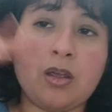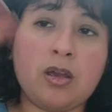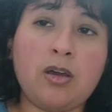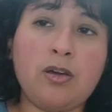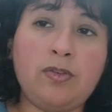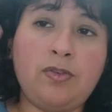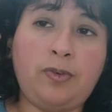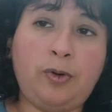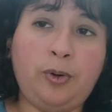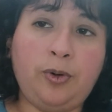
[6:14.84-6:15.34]

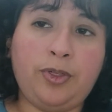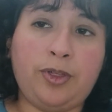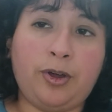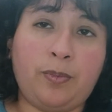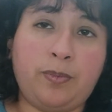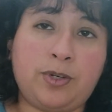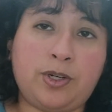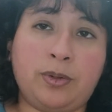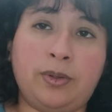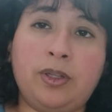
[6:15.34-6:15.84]
Fourth
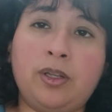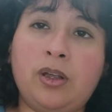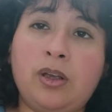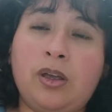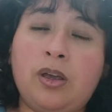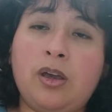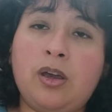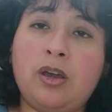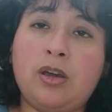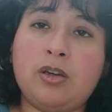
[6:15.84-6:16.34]
option,
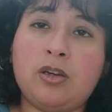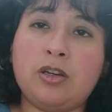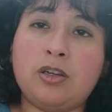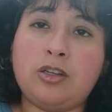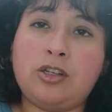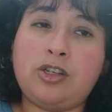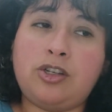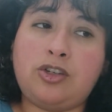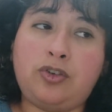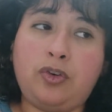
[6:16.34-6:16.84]

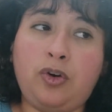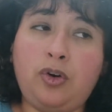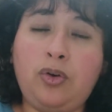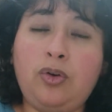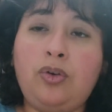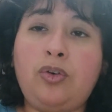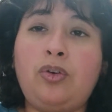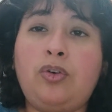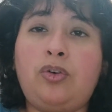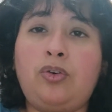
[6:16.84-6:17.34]

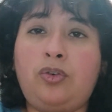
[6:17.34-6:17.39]
draw